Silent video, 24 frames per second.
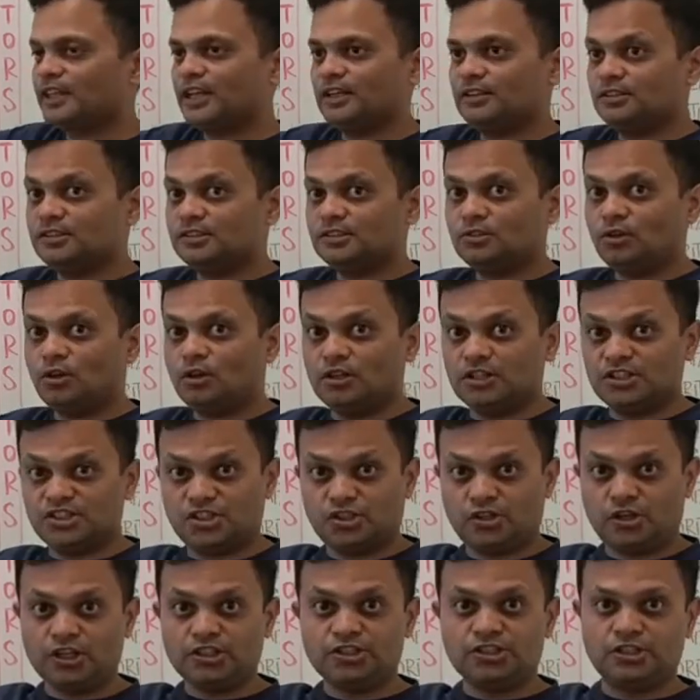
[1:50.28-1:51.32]
this is all
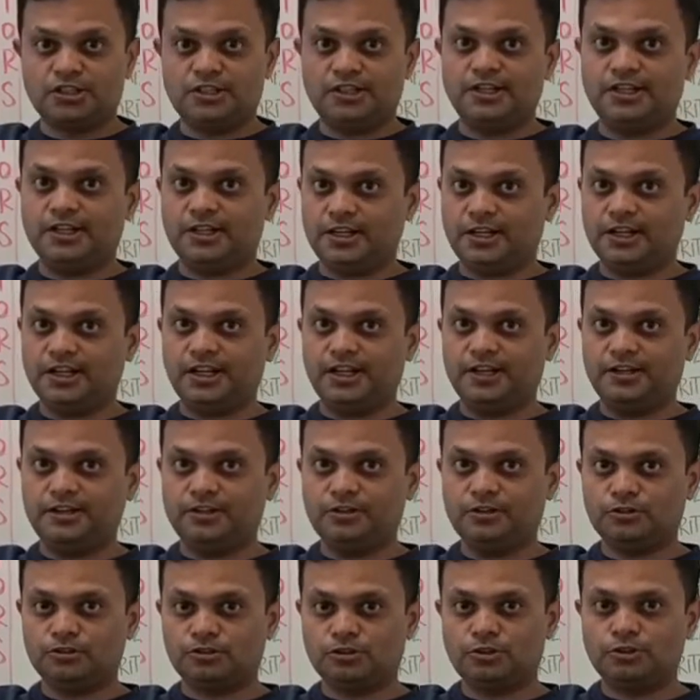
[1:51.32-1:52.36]
unstructured data again,
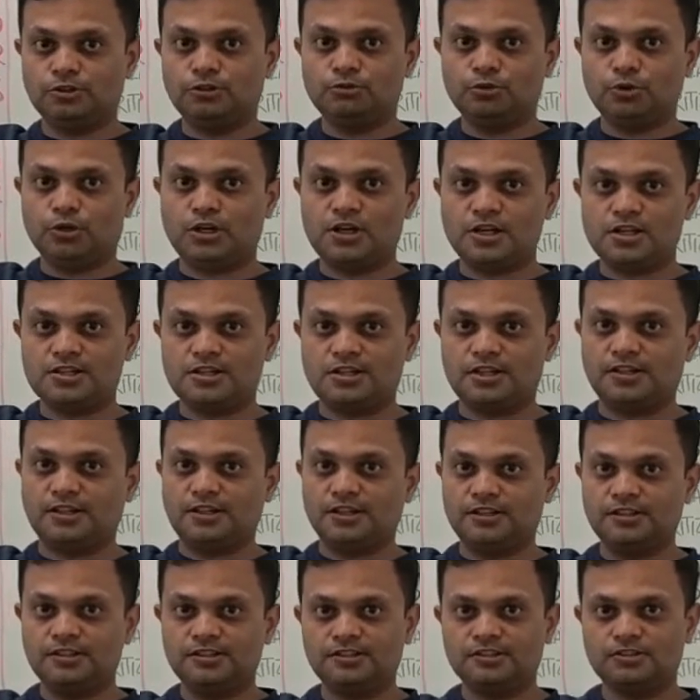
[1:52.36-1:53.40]
so you have to understand
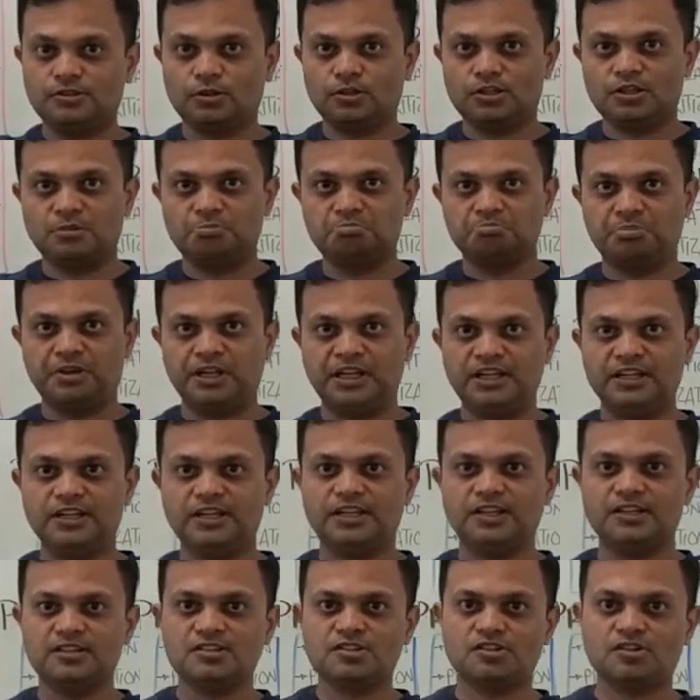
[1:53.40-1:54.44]
that this is all
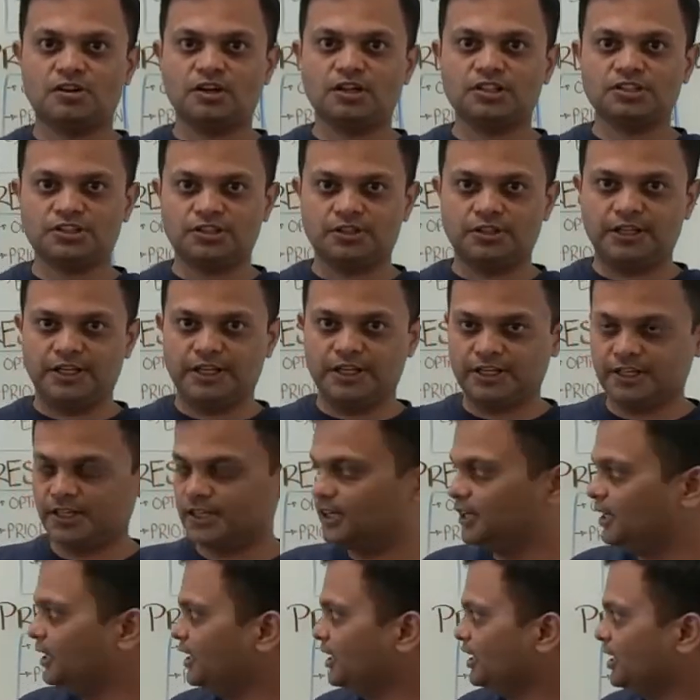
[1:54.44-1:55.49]
completely unstructured data.
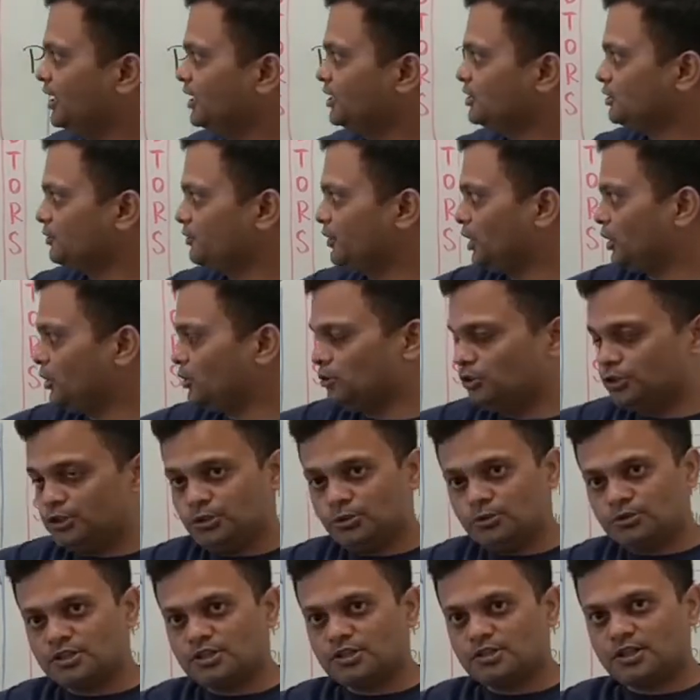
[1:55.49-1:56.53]
So we are going to
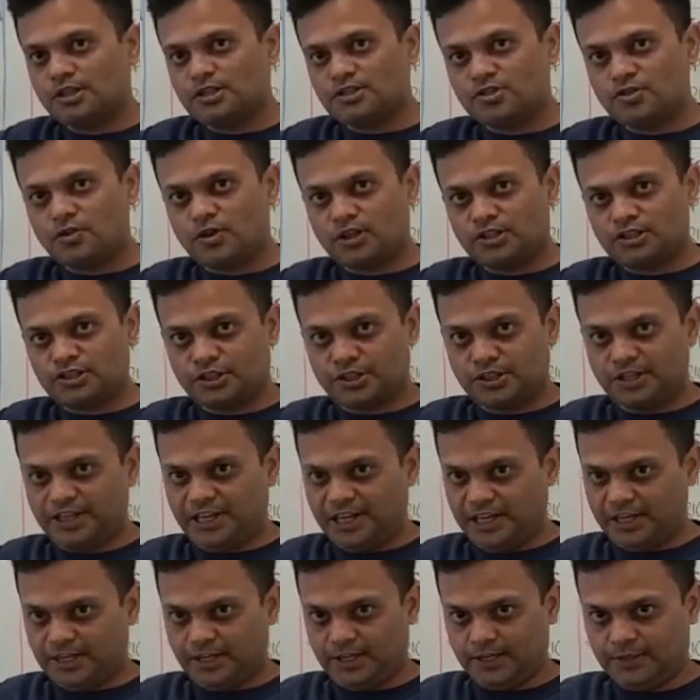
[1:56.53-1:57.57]
use this unstructured
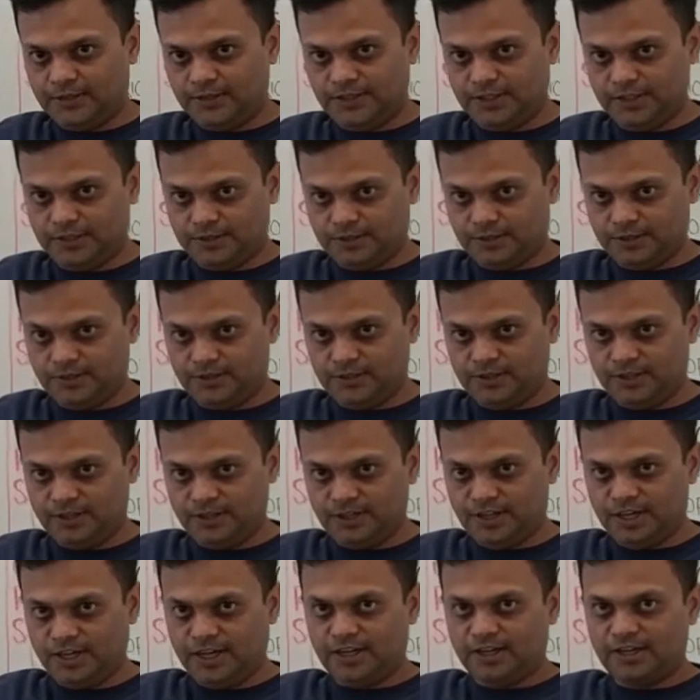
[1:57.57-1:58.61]
data here
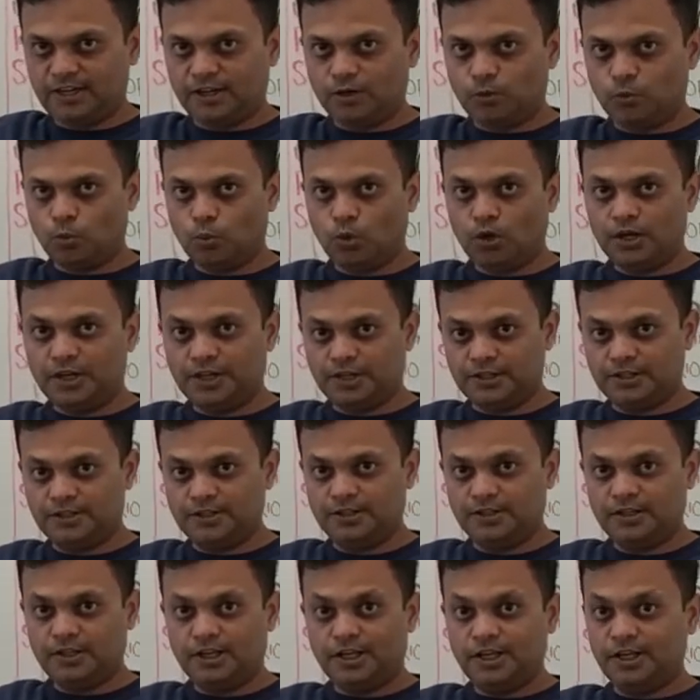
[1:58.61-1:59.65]
and convert it
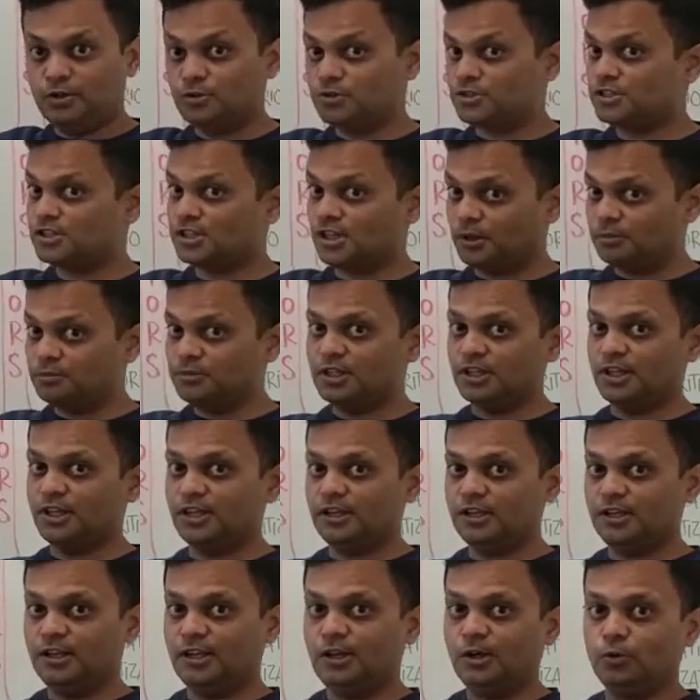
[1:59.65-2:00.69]
into
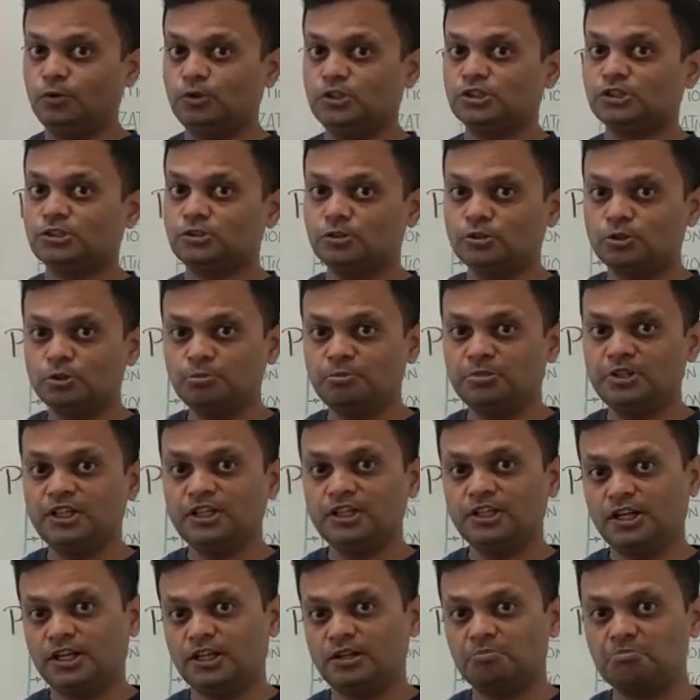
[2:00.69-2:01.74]
something which is going to
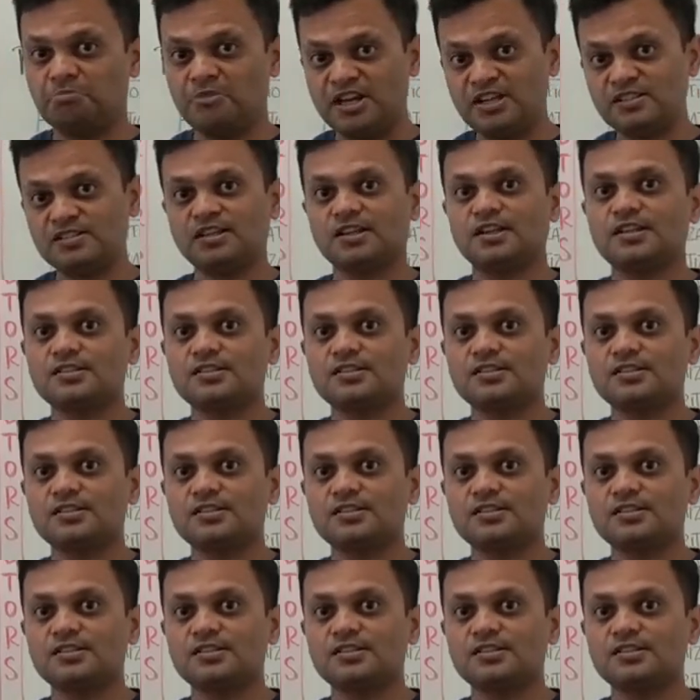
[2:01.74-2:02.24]
be an amazing